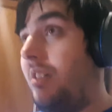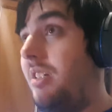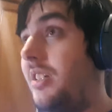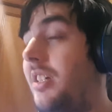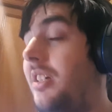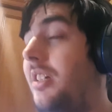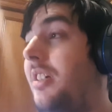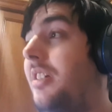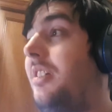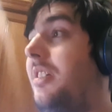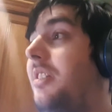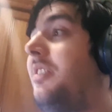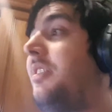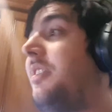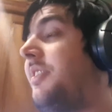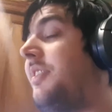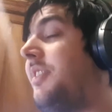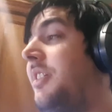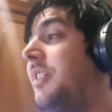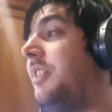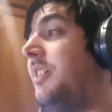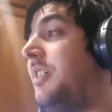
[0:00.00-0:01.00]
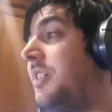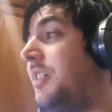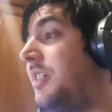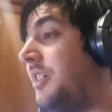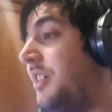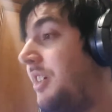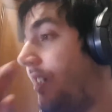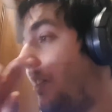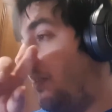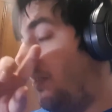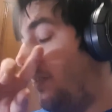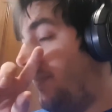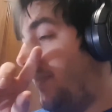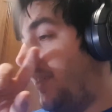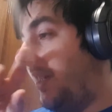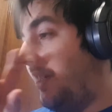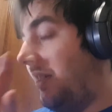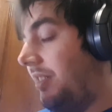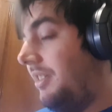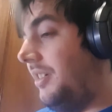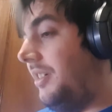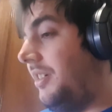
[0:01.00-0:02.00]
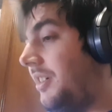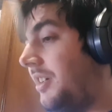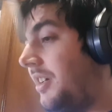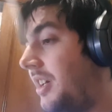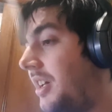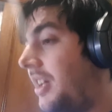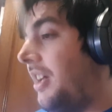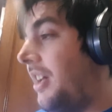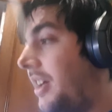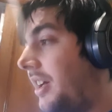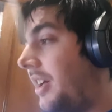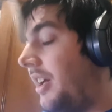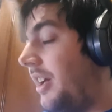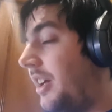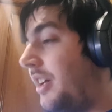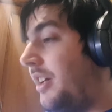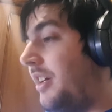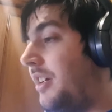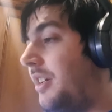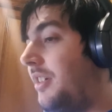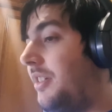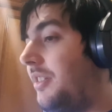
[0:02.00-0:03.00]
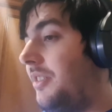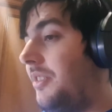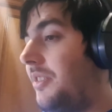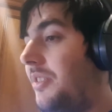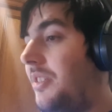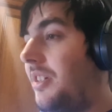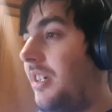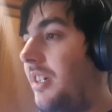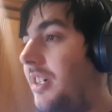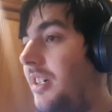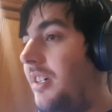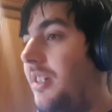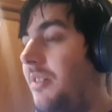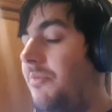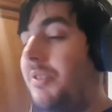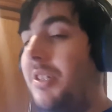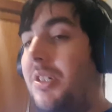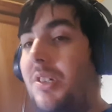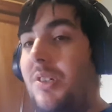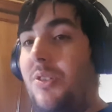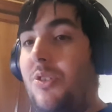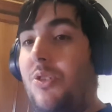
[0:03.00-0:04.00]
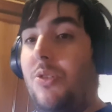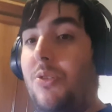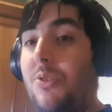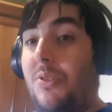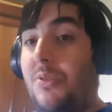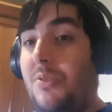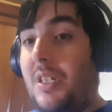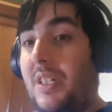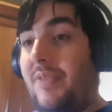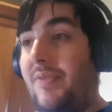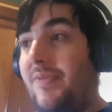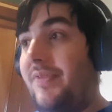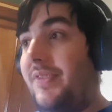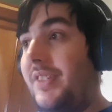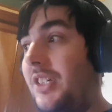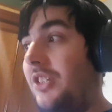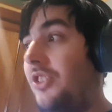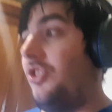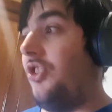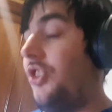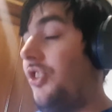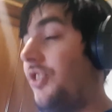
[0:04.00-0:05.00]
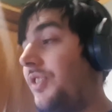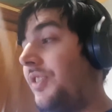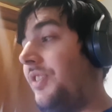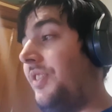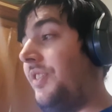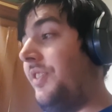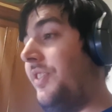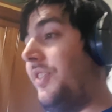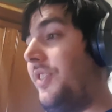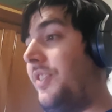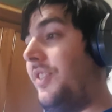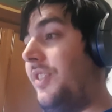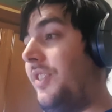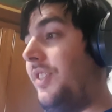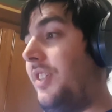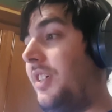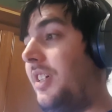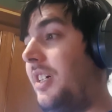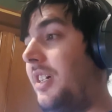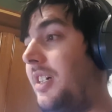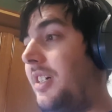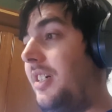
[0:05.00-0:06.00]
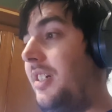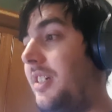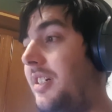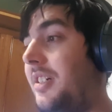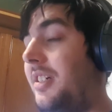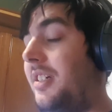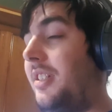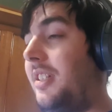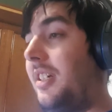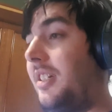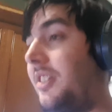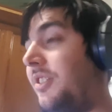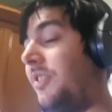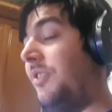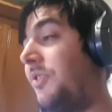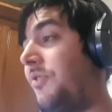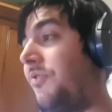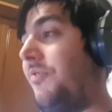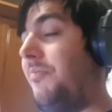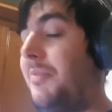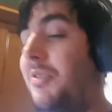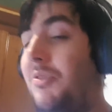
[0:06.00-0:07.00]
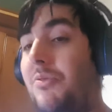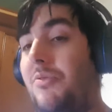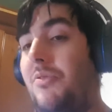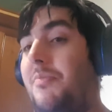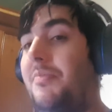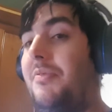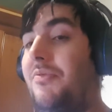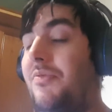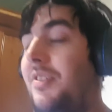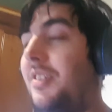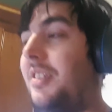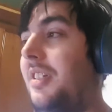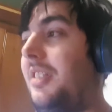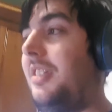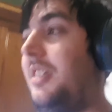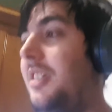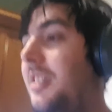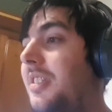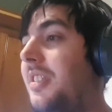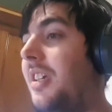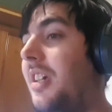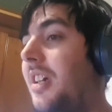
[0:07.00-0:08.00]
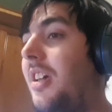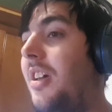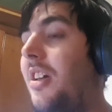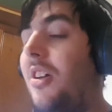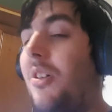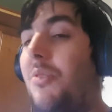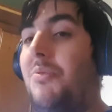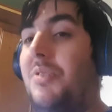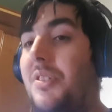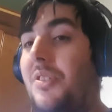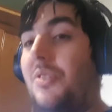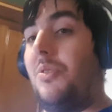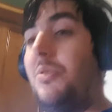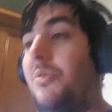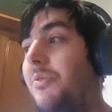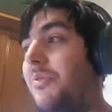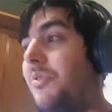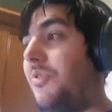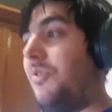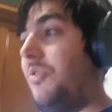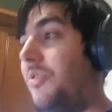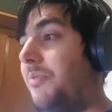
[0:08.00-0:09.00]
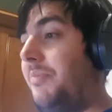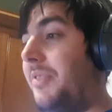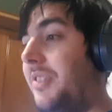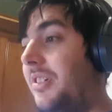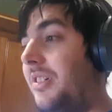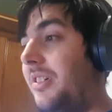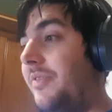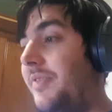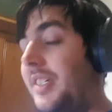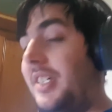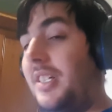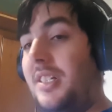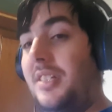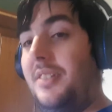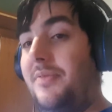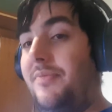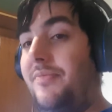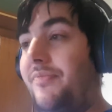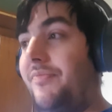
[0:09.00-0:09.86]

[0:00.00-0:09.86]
in the city of Sydney. And we got 2 conventions that go through multiple cities. One's called Supernova,